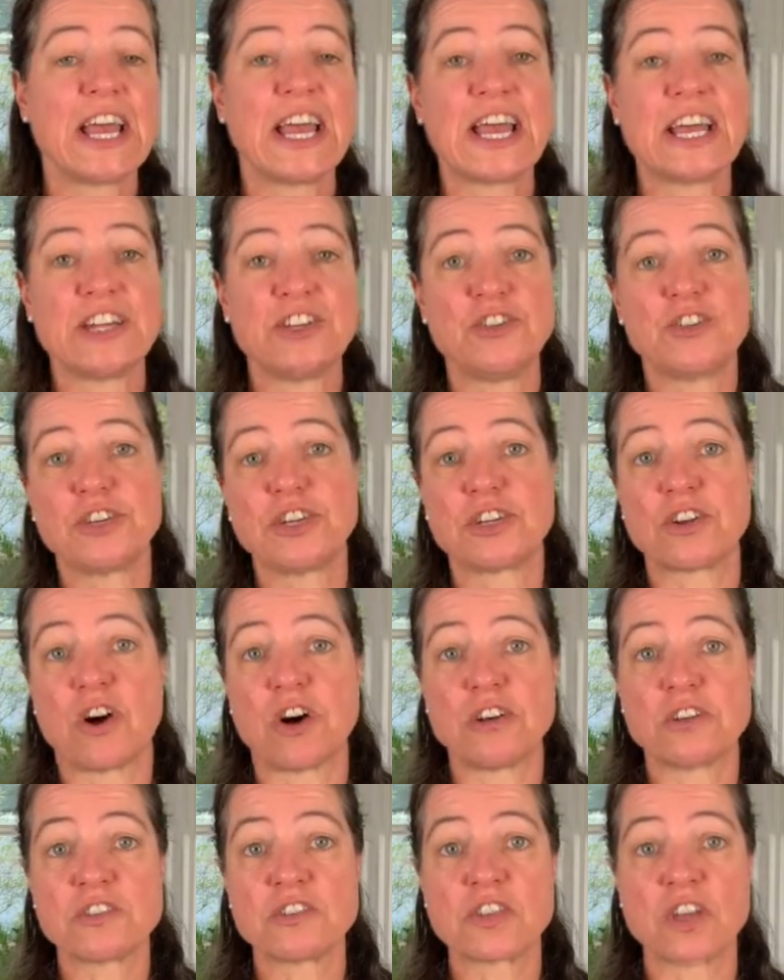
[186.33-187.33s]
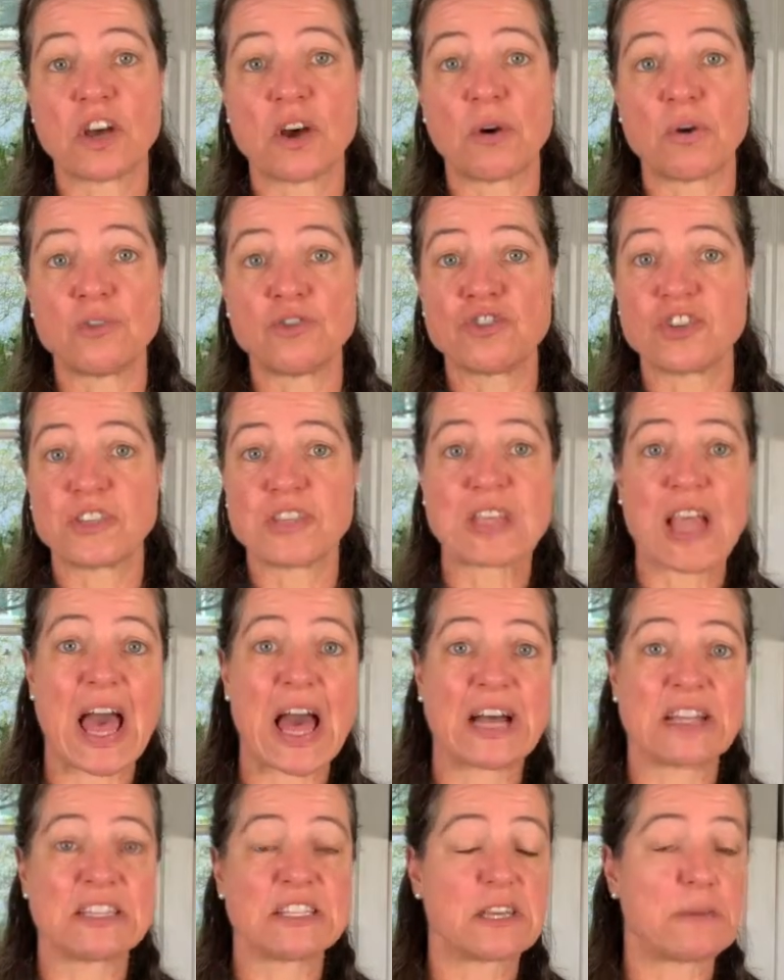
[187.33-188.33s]
and you can also just
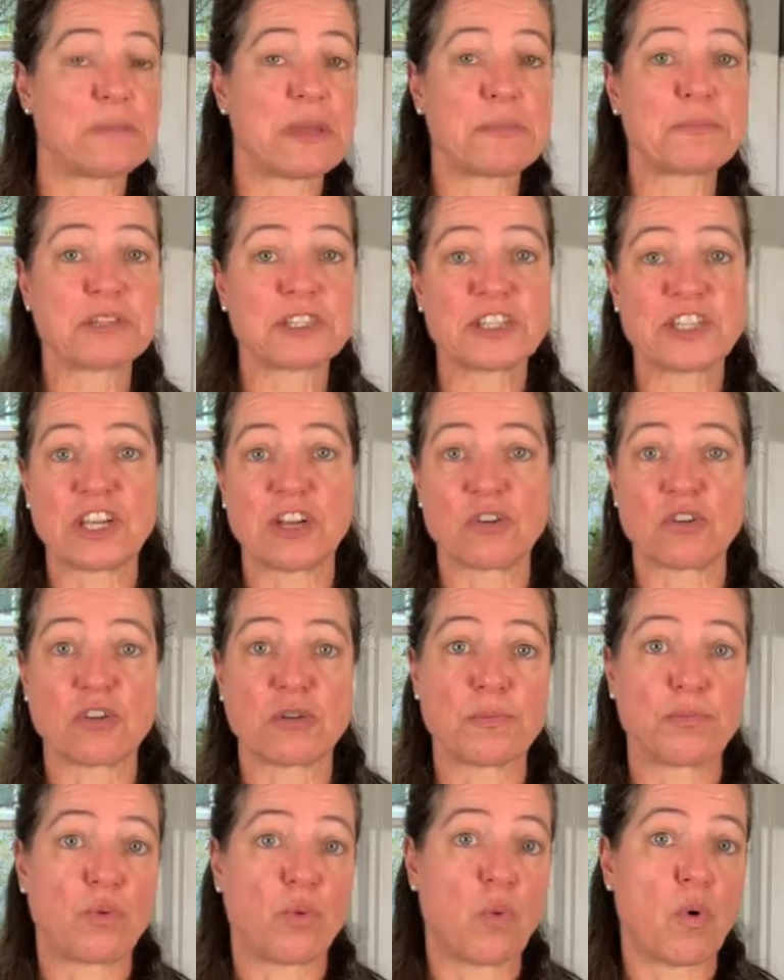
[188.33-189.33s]
add some maple syrup